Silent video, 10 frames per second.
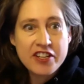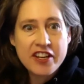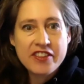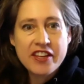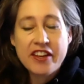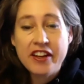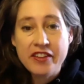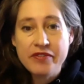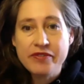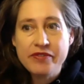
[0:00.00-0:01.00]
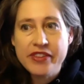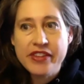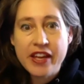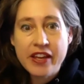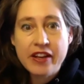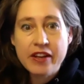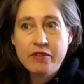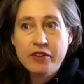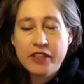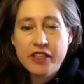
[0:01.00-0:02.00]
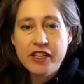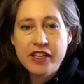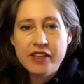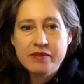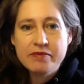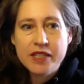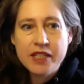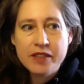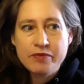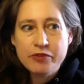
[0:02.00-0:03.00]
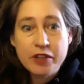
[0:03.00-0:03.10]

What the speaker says: and that I really am